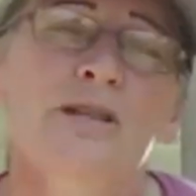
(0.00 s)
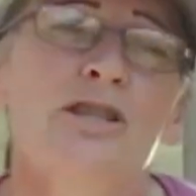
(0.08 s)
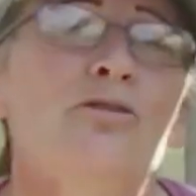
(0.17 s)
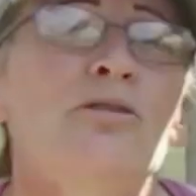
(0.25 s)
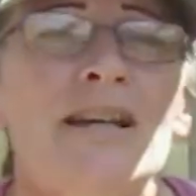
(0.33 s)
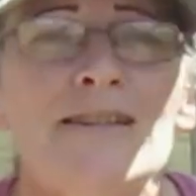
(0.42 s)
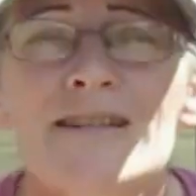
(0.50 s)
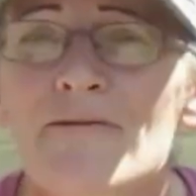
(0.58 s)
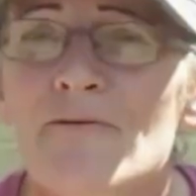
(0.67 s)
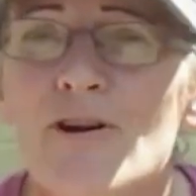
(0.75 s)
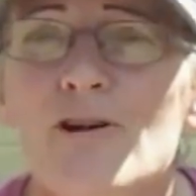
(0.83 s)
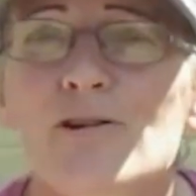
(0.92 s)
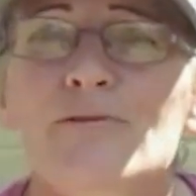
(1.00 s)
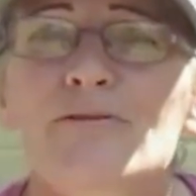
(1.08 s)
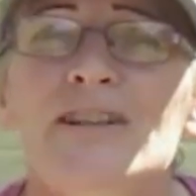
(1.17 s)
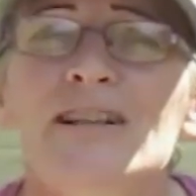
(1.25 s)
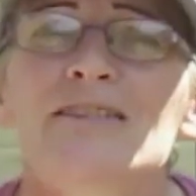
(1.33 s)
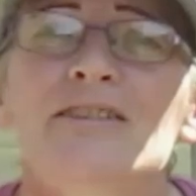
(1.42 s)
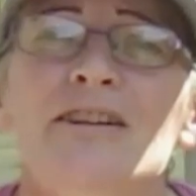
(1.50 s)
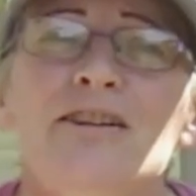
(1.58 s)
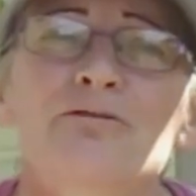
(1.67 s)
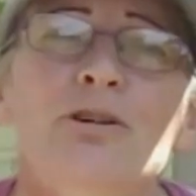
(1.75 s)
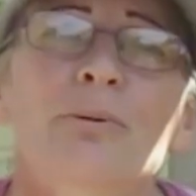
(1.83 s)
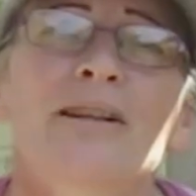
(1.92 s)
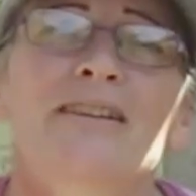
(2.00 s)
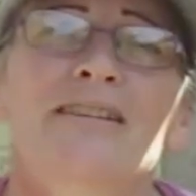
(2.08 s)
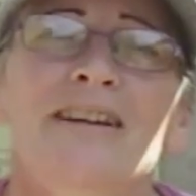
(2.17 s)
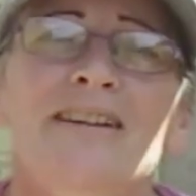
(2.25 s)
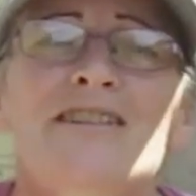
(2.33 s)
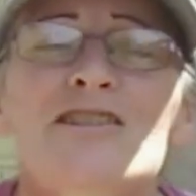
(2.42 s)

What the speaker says: My son gets involved in the growing and things.